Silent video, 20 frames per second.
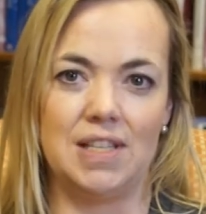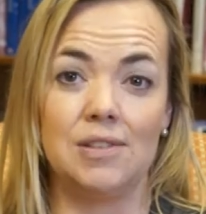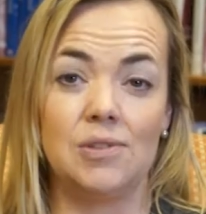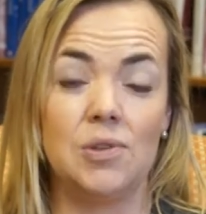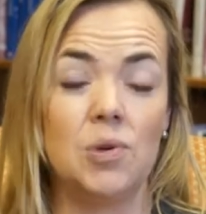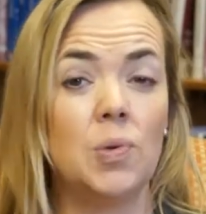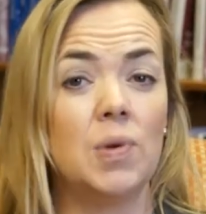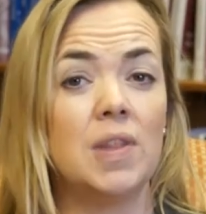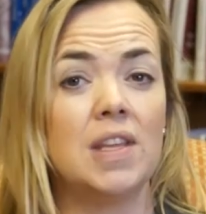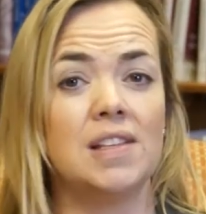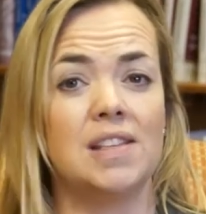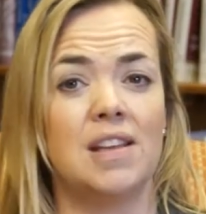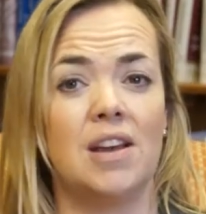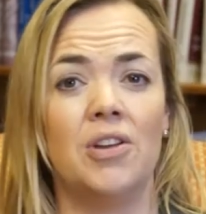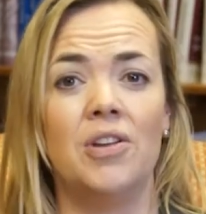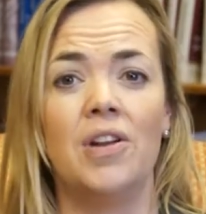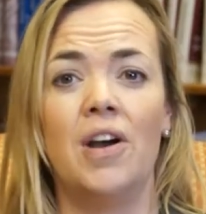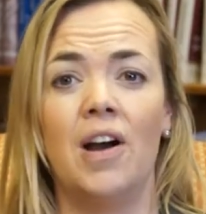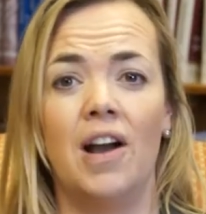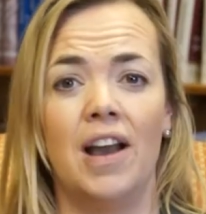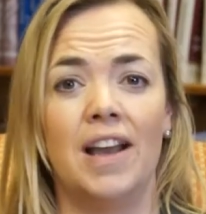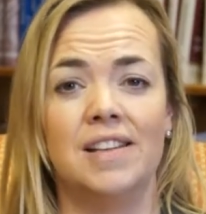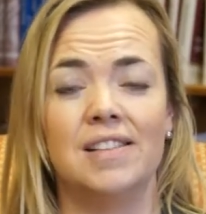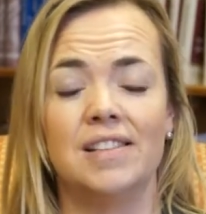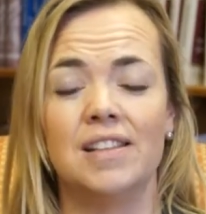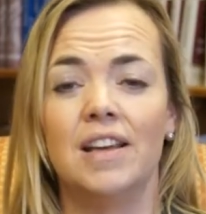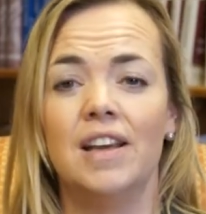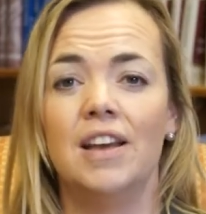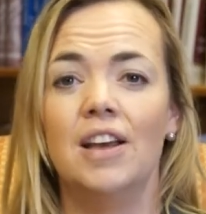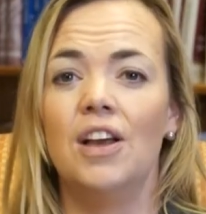He saw with his own
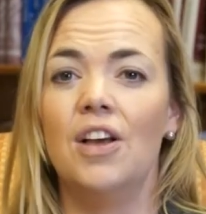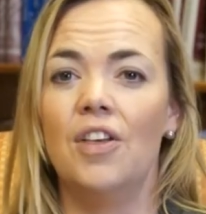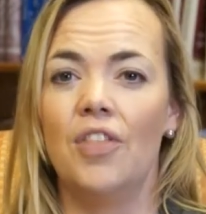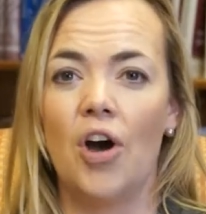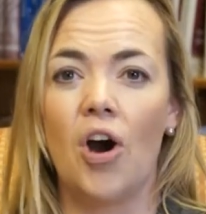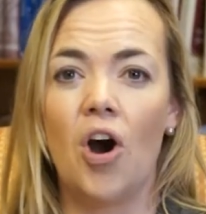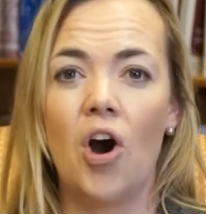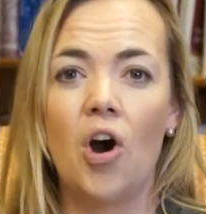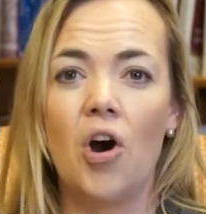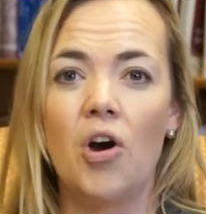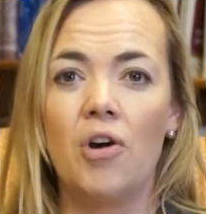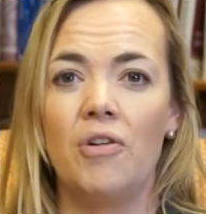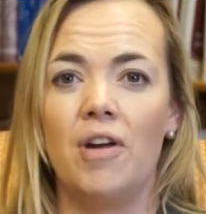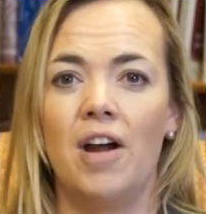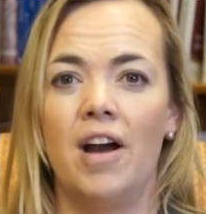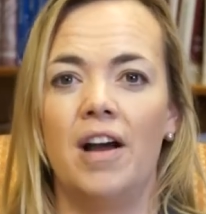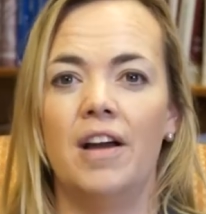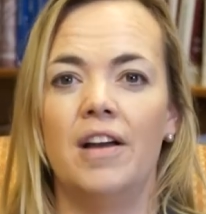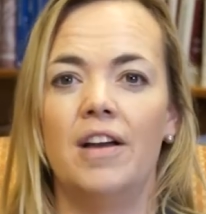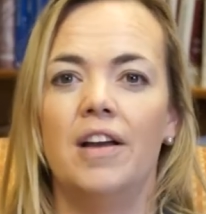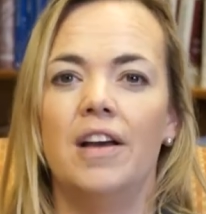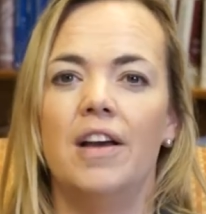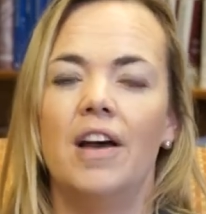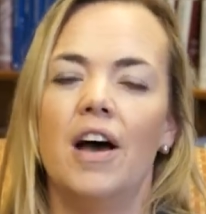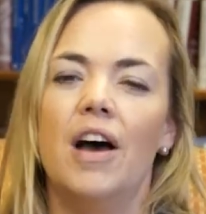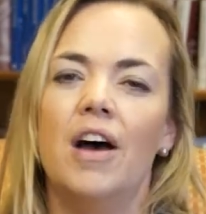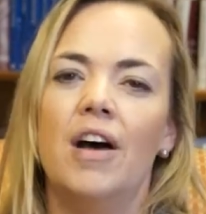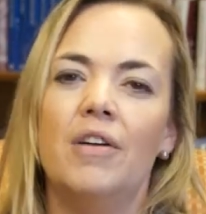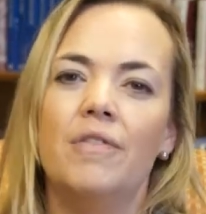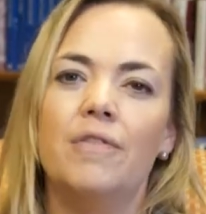eyes the horror
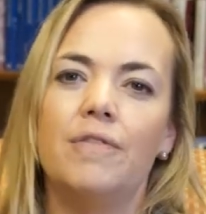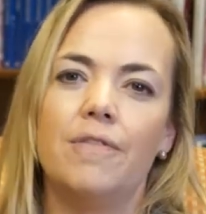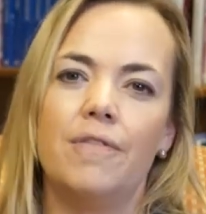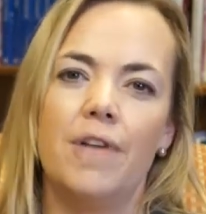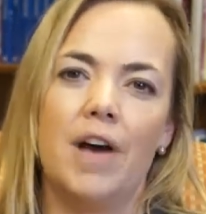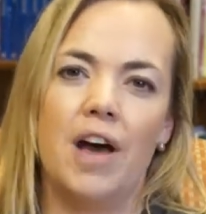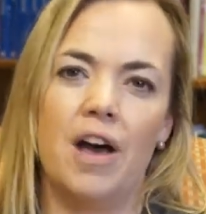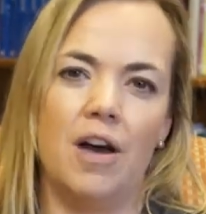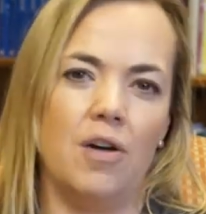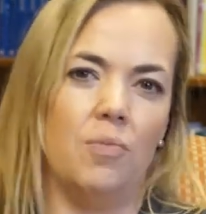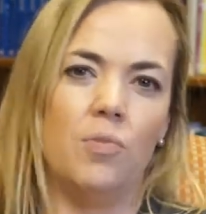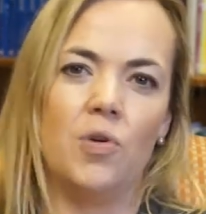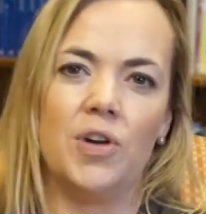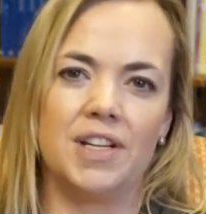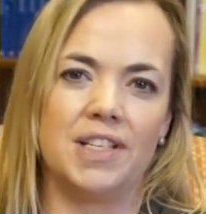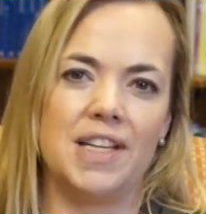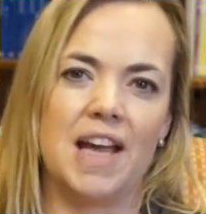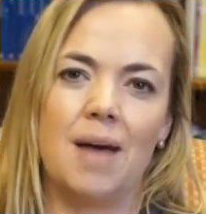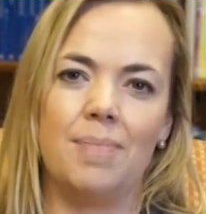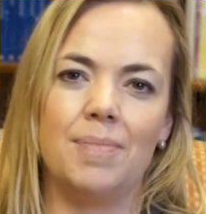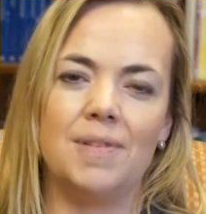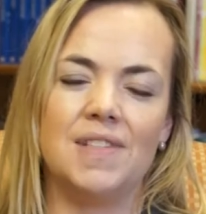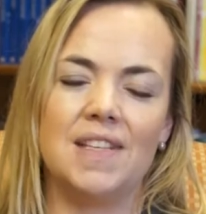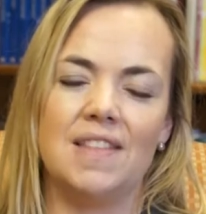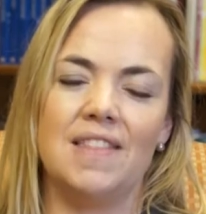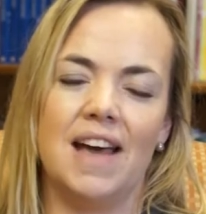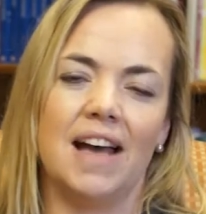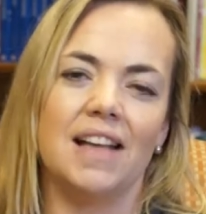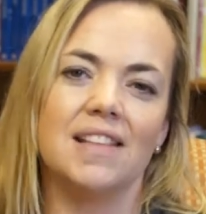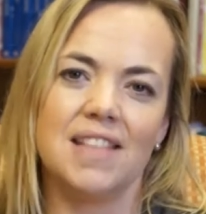of what had happened
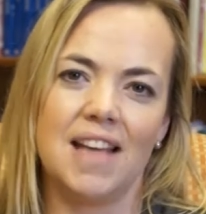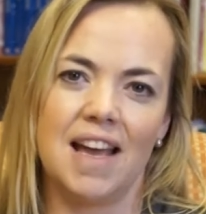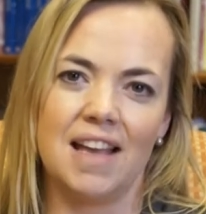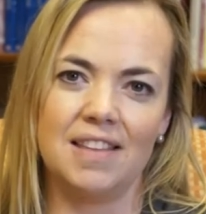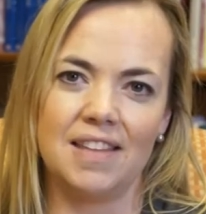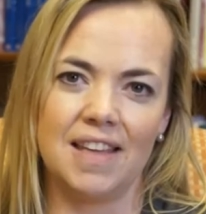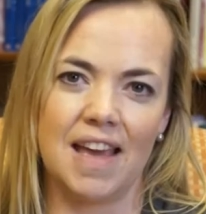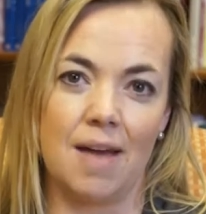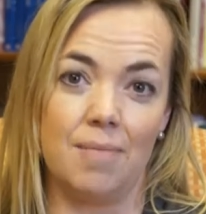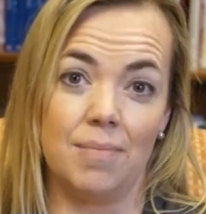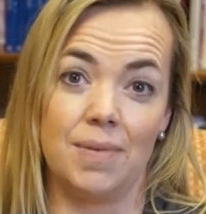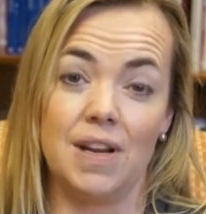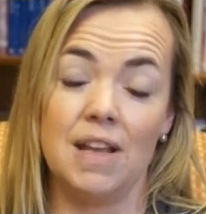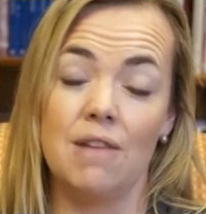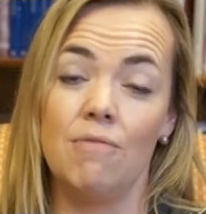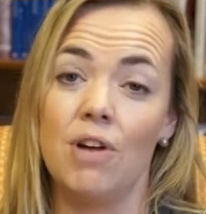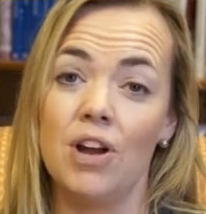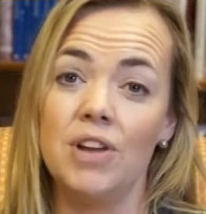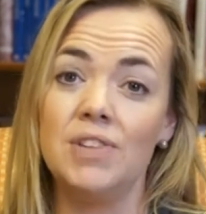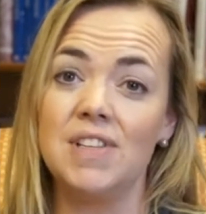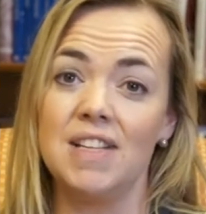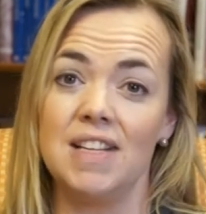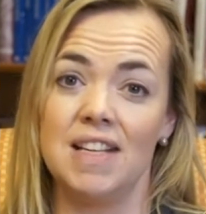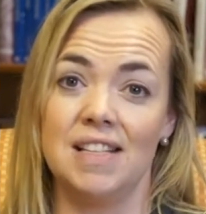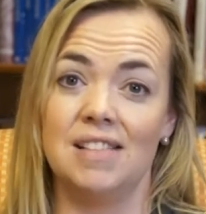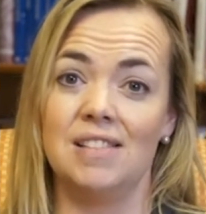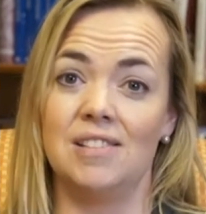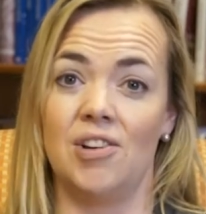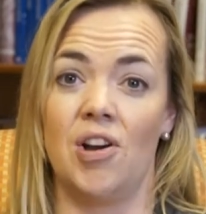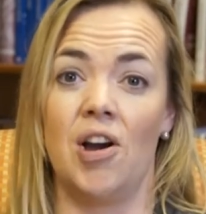in that death camp, and he wrote in
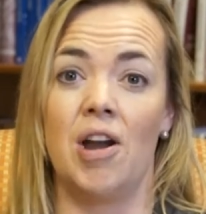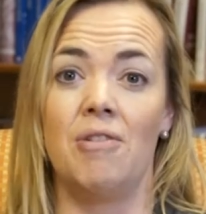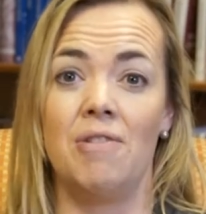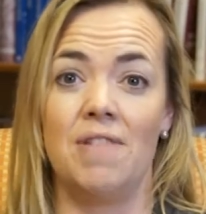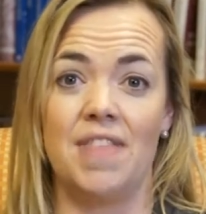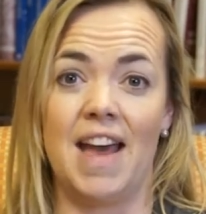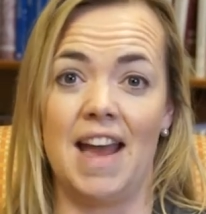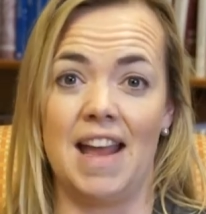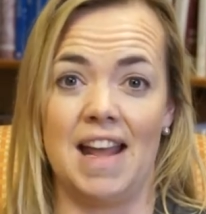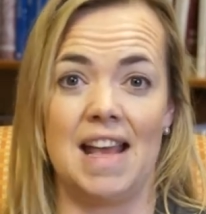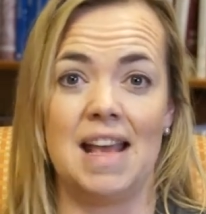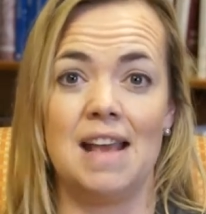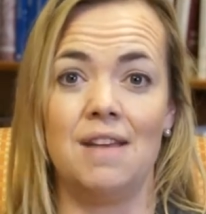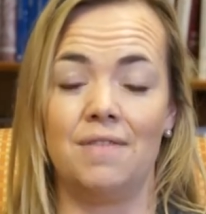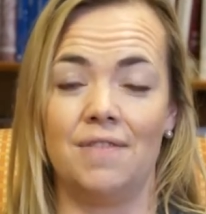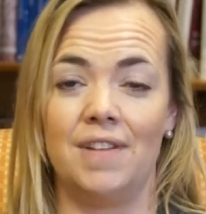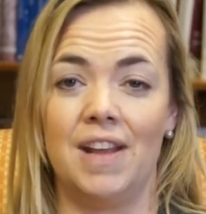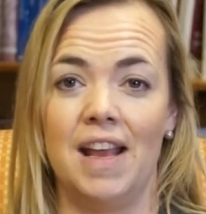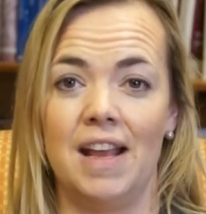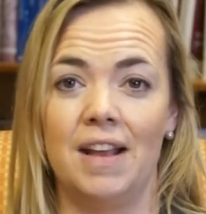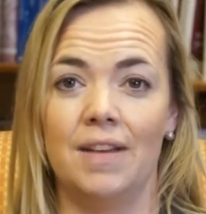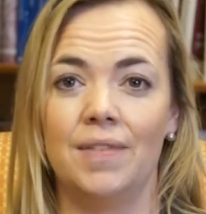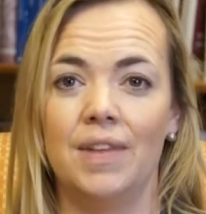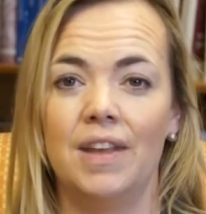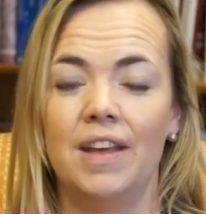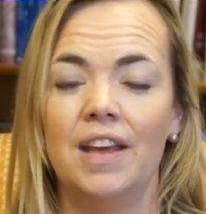his diary that evening